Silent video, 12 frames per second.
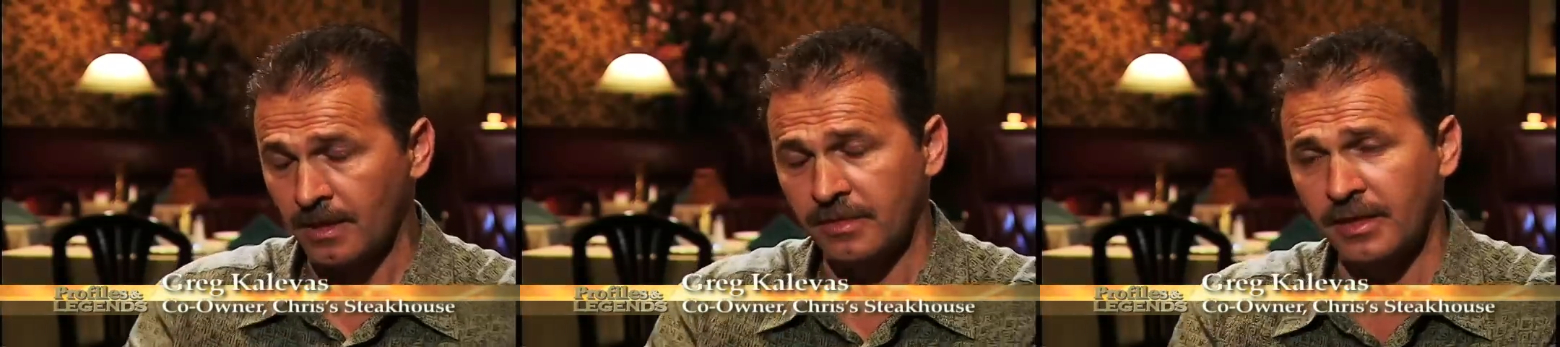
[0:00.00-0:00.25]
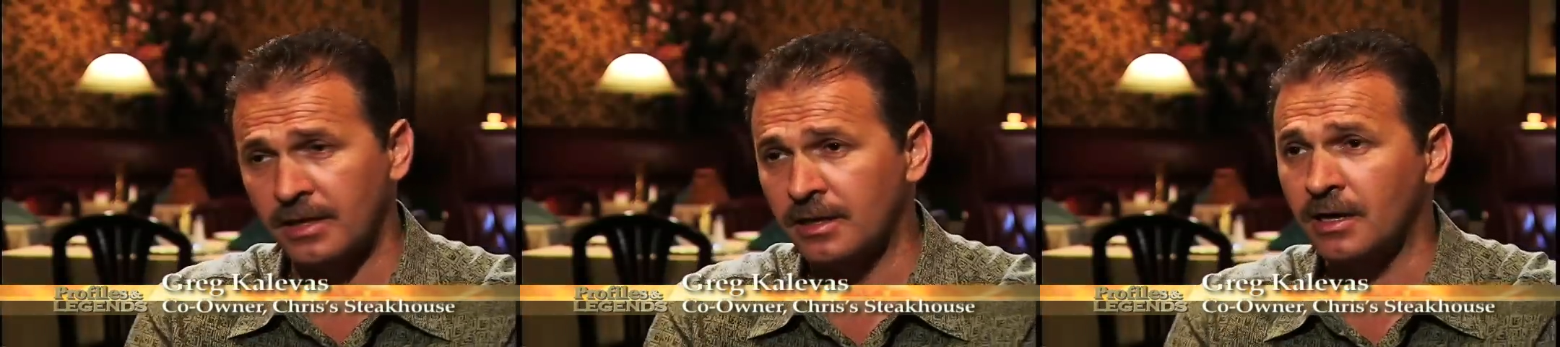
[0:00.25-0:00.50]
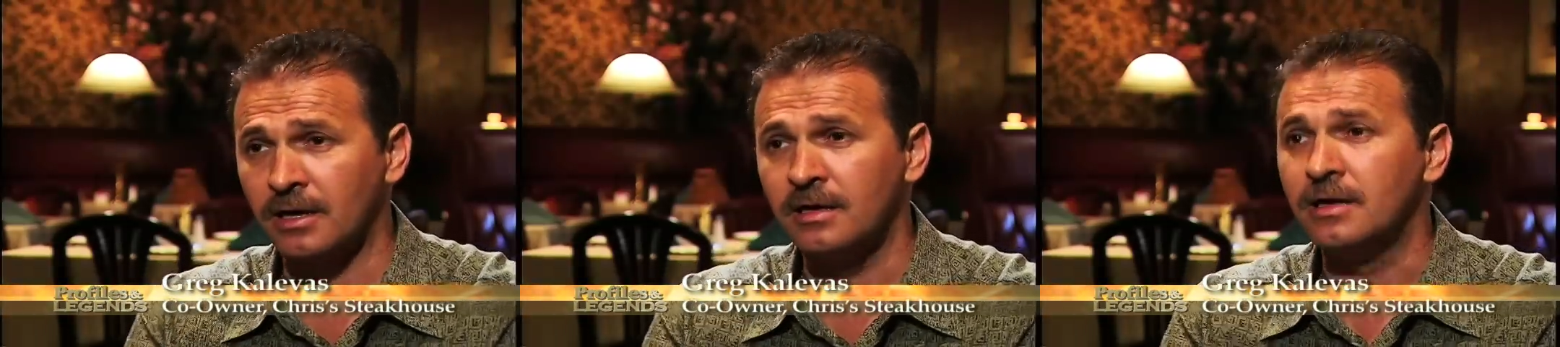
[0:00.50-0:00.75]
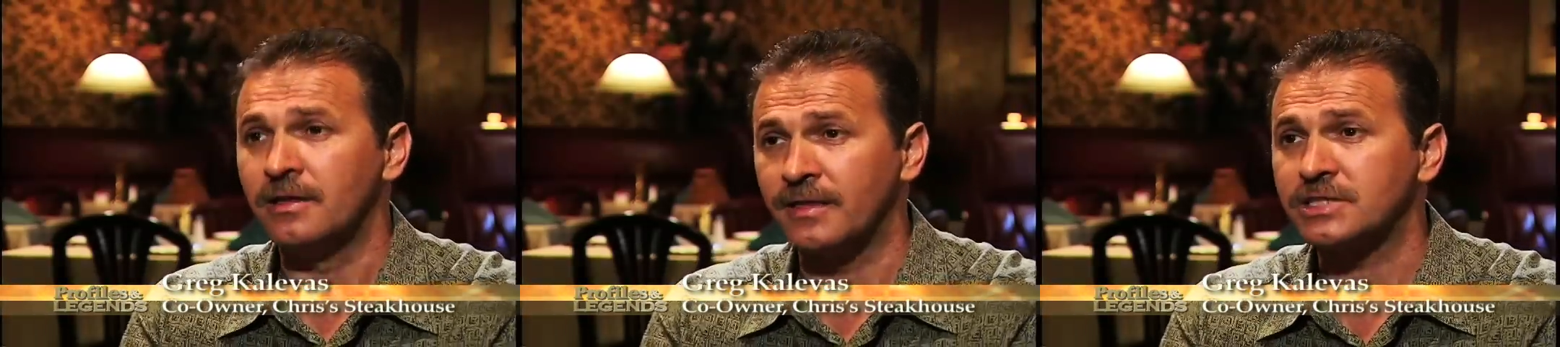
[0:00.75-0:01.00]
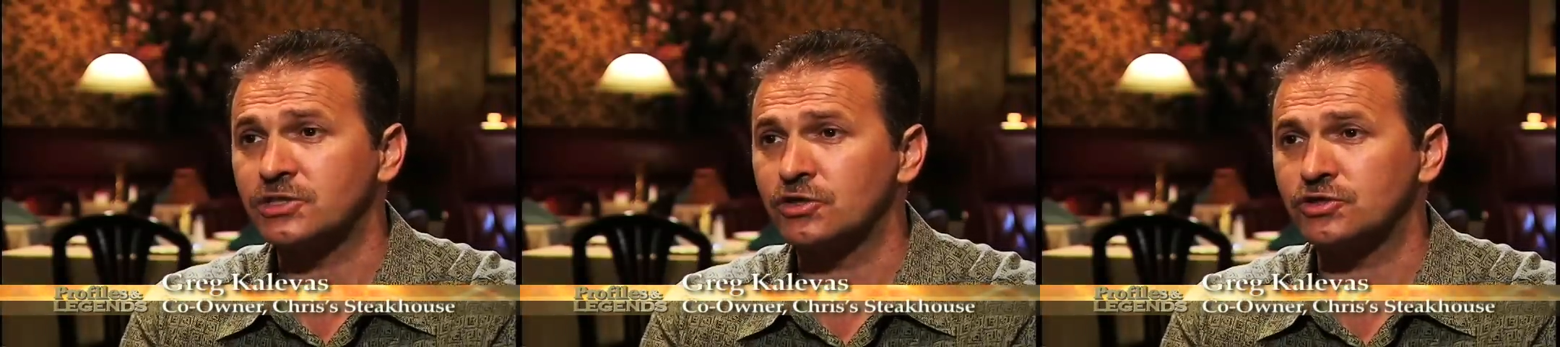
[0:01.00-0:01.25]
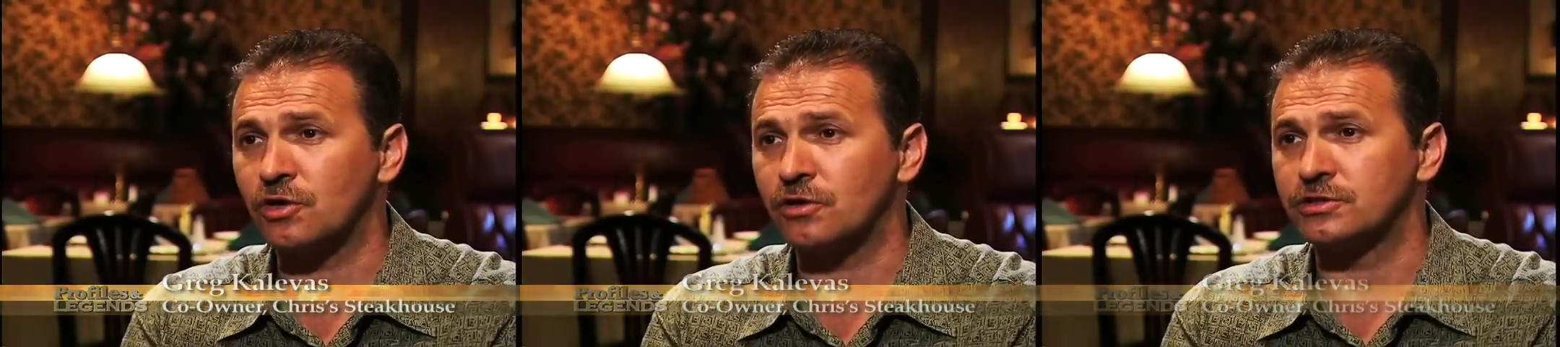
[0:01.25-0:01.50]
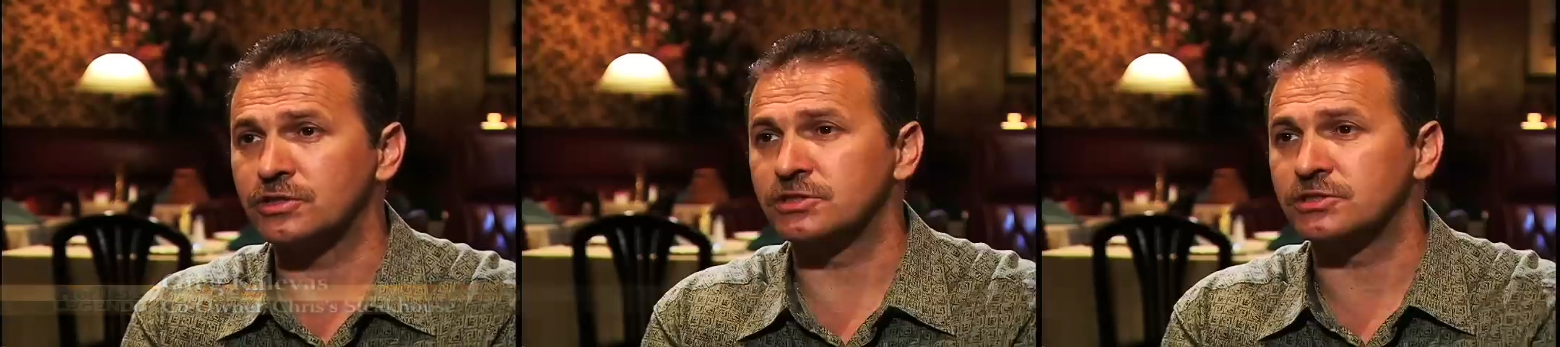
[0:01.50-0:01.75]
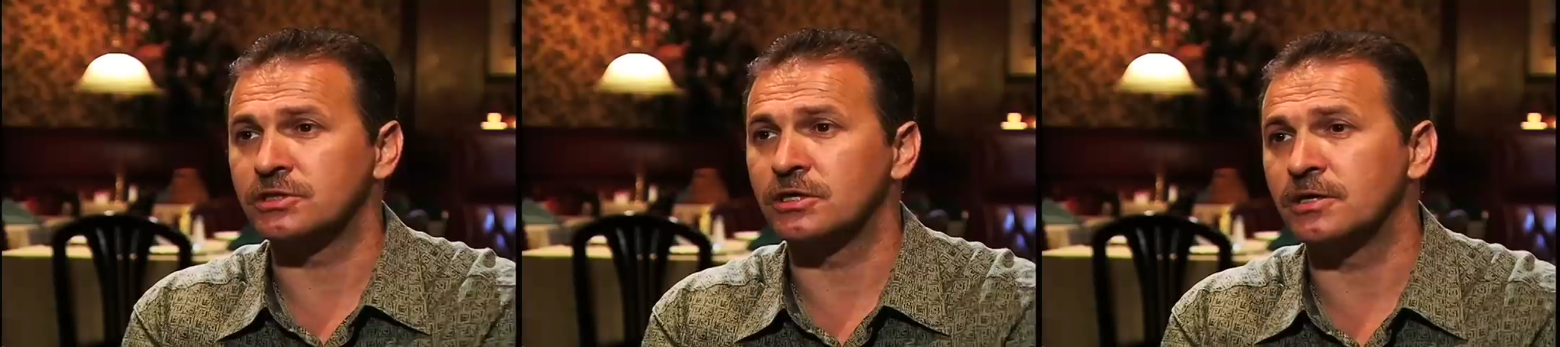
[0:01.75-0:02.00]
Then that's how I started,
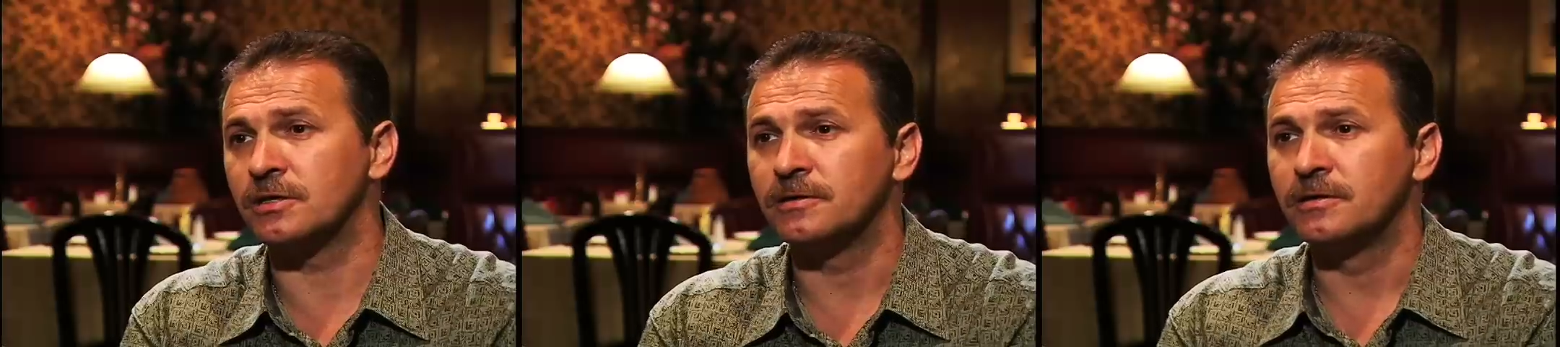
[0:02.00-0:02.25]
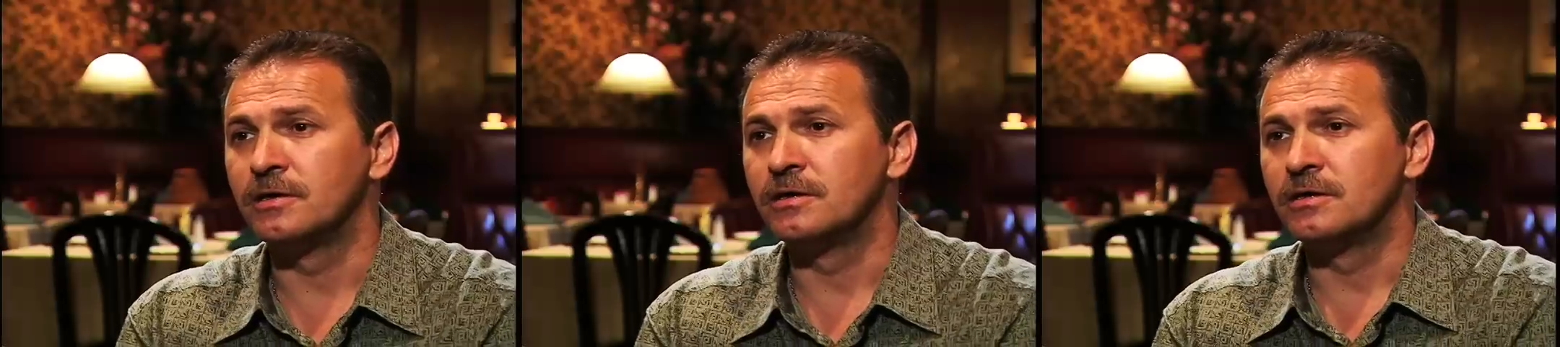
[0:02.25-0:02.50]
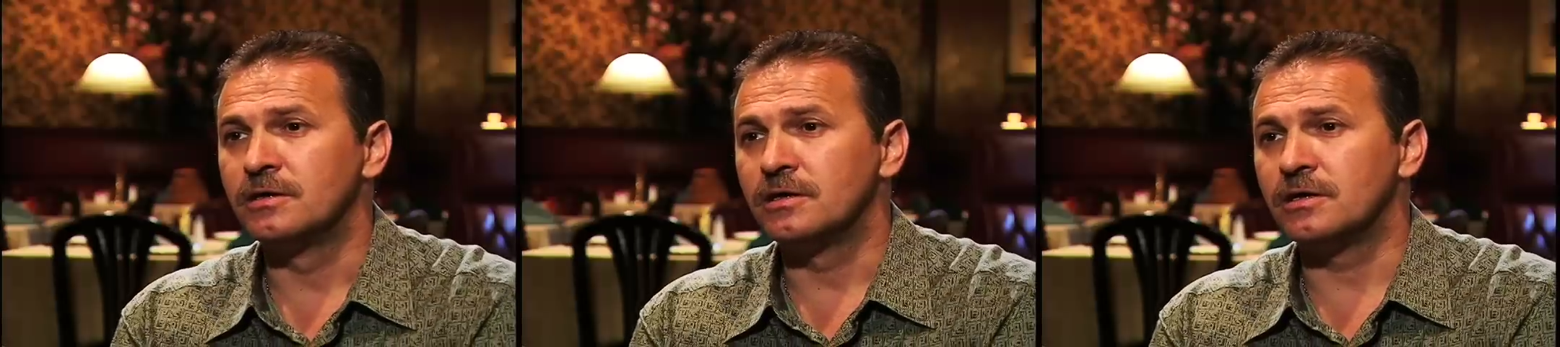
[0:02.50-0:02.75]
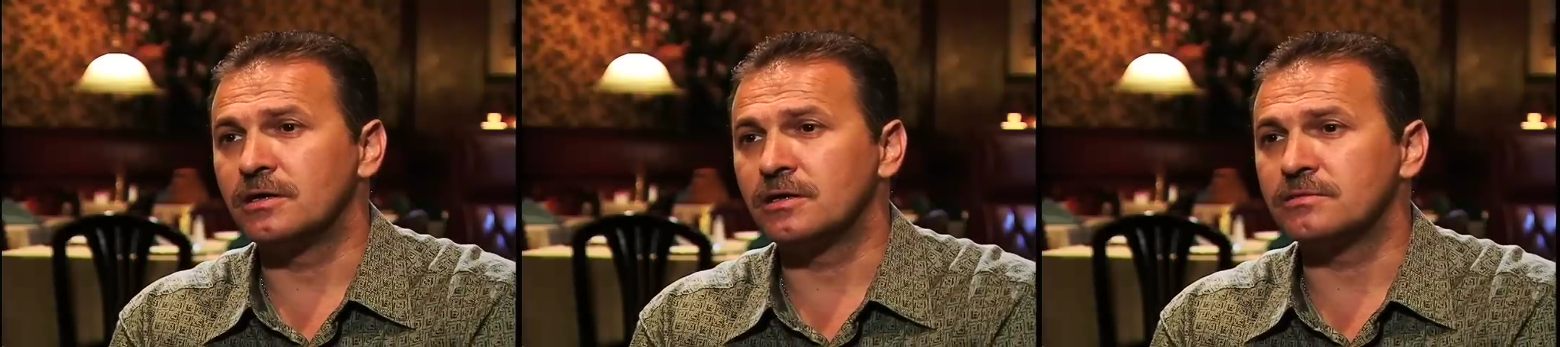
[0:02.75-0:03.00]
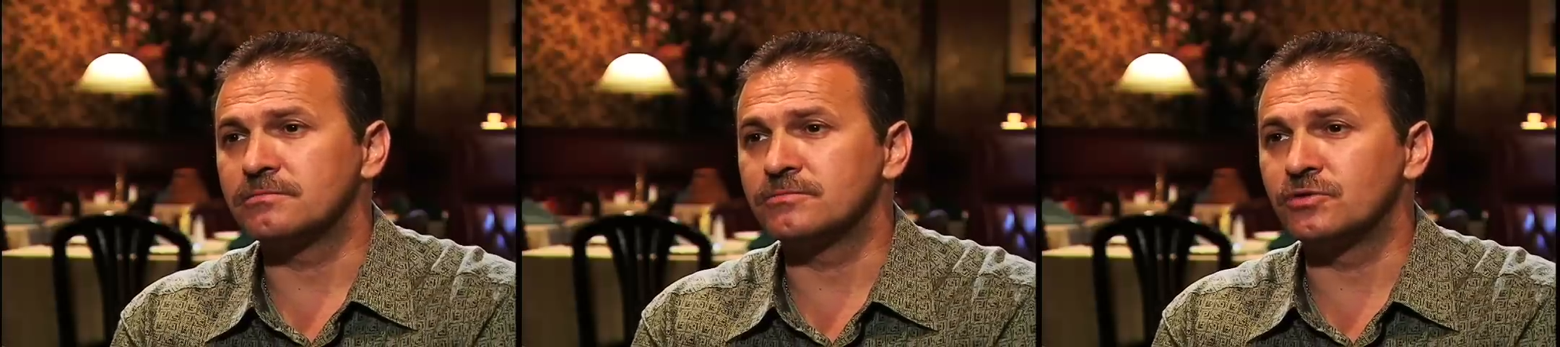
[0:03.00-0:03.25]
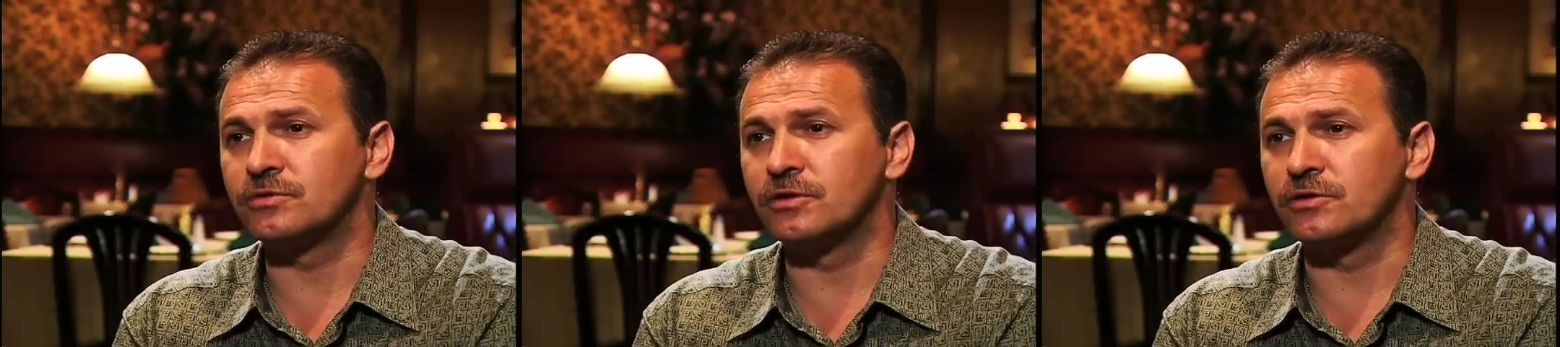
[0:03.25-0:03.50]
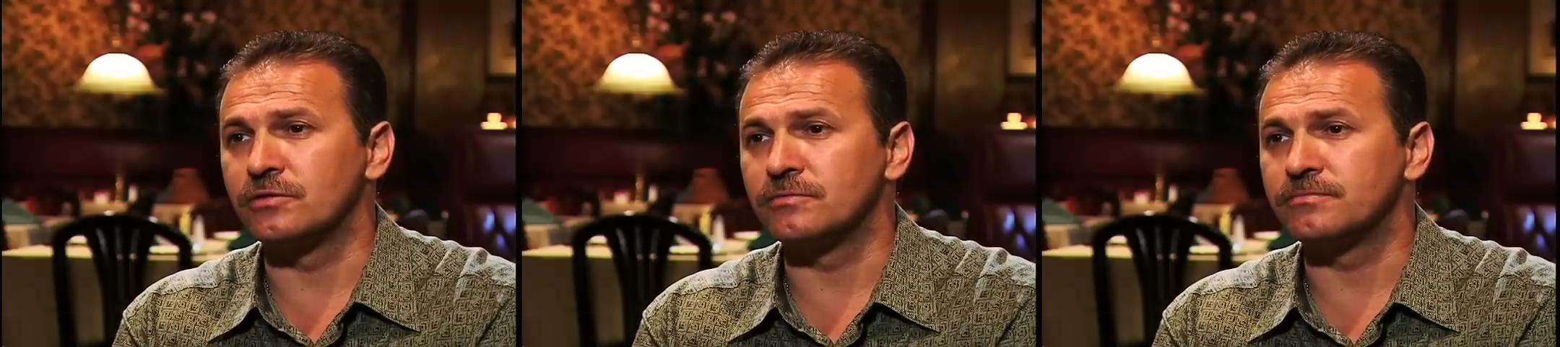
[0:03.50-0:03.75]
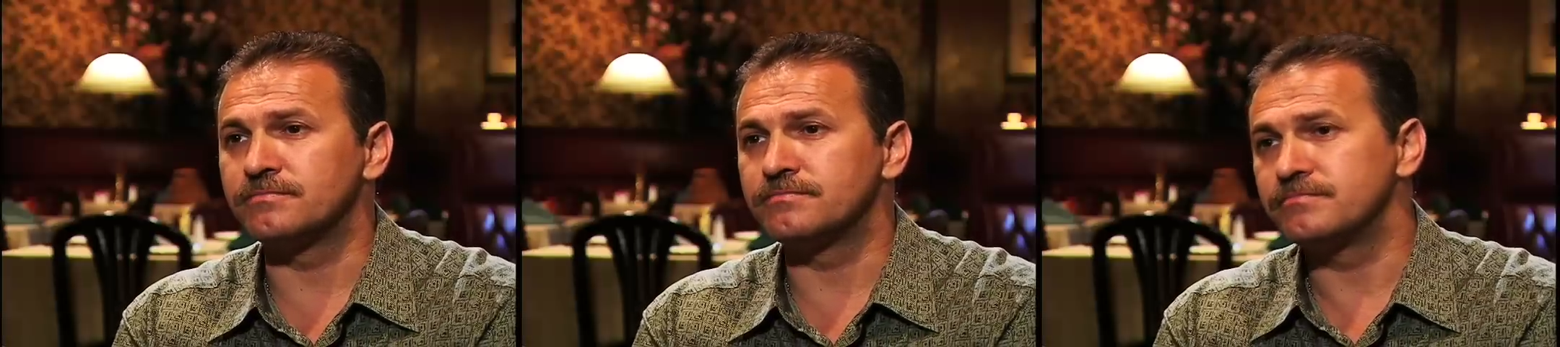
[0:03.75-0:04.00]
just doing little,